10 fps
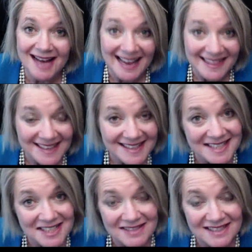I think it's
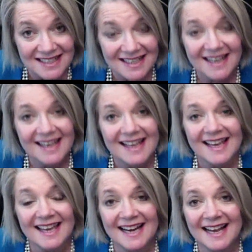interesting,
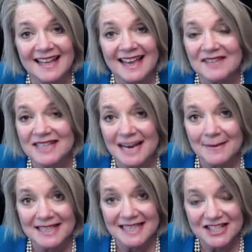and I every time
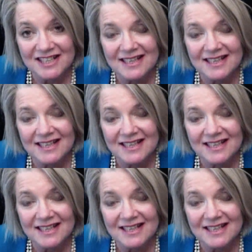I teach it,